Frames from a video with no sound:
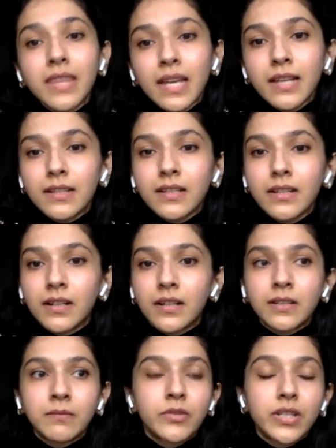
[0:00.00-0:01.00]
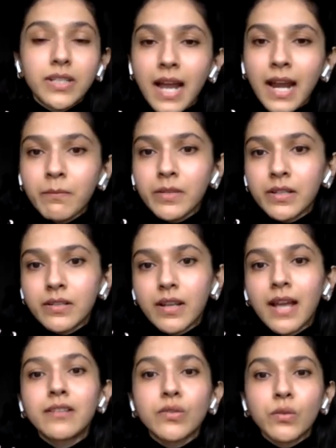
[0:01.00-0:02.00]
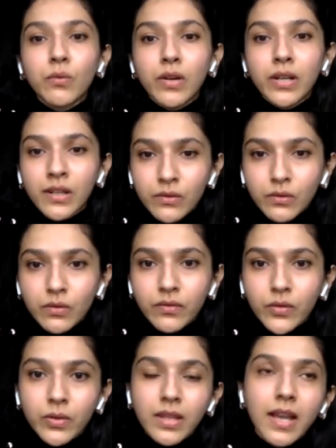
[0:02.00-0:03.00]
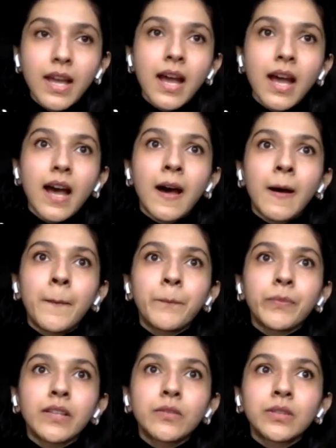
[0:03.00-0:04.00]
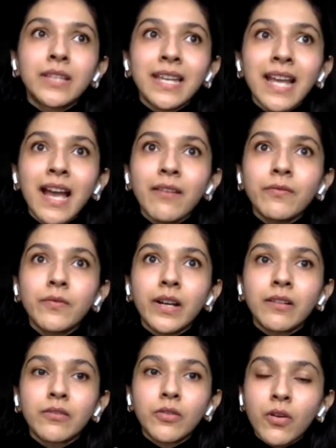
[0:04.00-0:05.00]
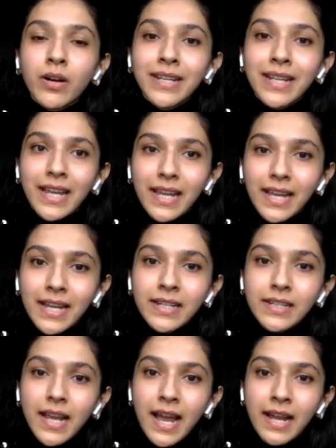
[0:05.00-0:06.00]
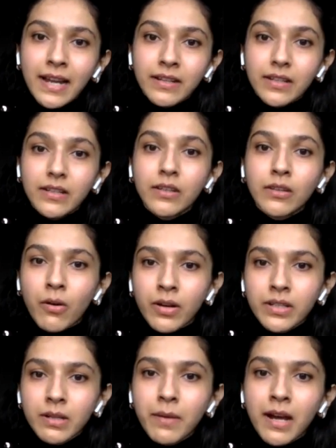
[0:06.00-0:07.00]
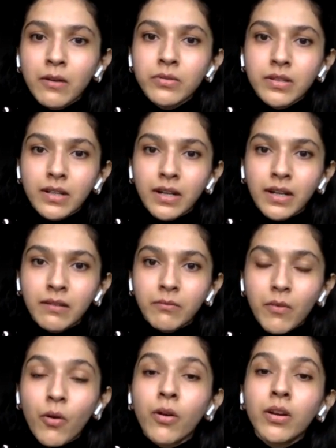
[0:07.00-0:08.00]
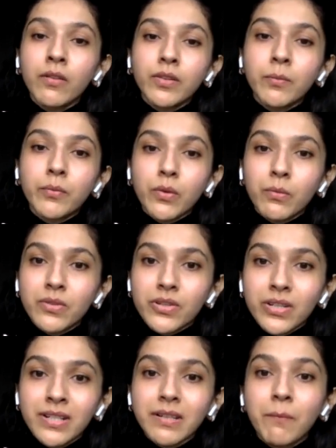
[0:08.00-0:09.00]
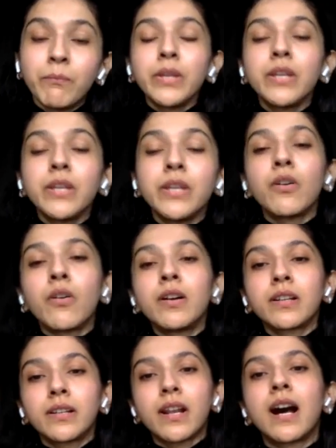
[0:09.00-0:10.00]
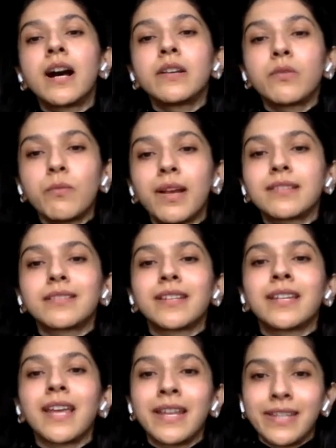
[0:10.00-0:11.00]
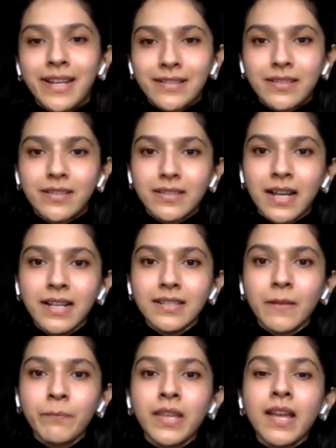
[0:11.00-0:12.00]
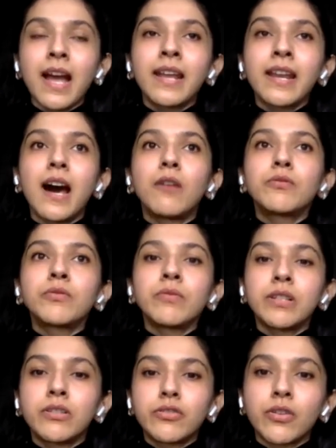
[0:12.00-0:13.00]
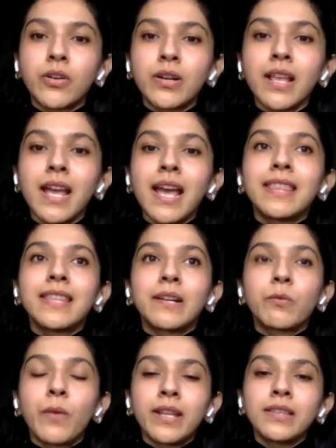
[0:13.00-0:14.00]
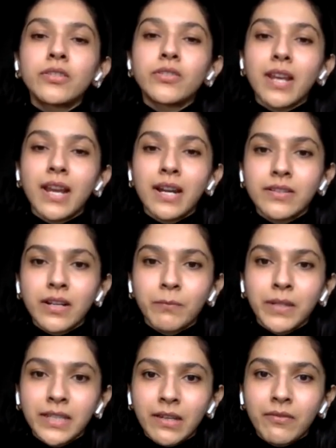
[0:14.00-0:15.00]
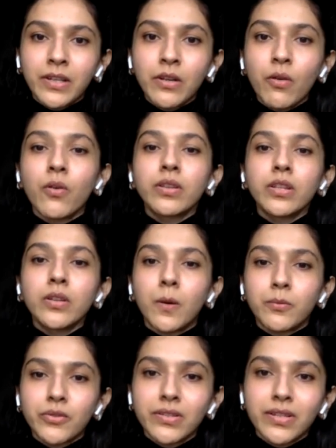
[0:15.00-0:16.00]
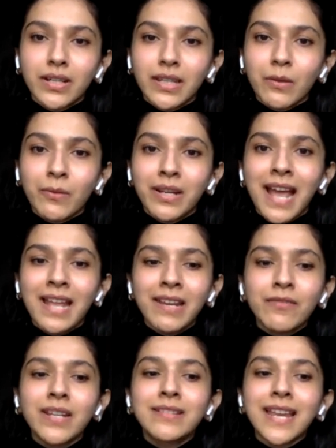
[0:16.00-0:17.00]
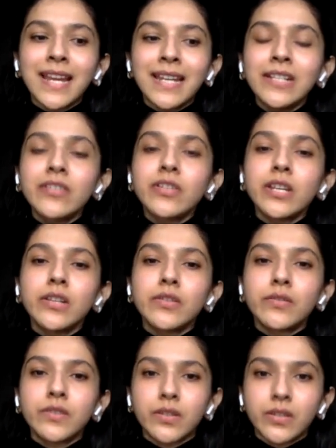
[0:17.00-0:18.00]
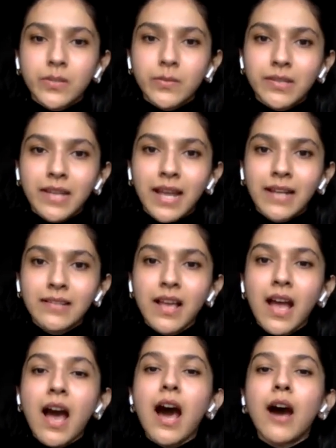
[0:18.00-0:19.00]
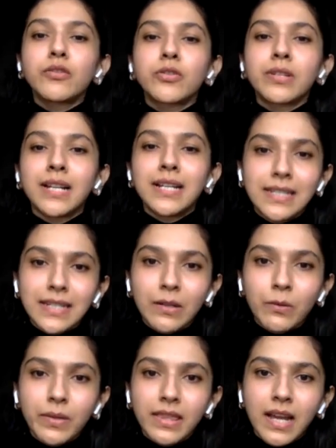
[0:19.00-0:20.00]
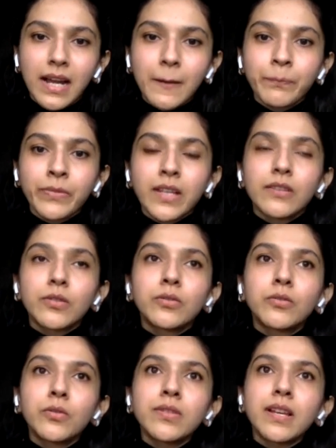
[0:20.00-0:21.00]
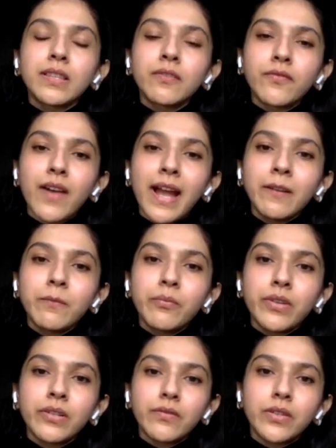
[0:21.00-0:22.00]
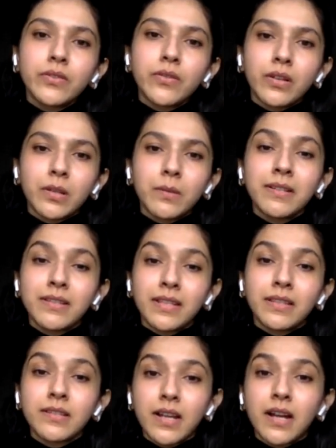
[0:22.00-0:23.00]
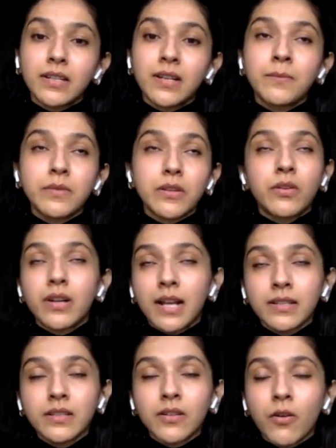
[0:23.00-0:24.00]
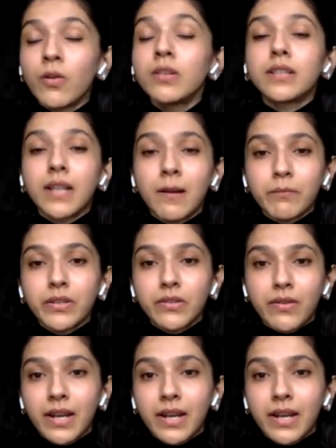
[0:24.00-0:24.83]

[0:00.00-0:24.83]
death, retirement, and so on and so forth. So they have gone ahead and thought about all of the provisions beyond grant, vesting, and exercise, and how to ensure that when the shares are being given or the options are given, and if there's any change of circumstance, how should I deal with that? So those are the fine print of the documents that the startups or rather all the companies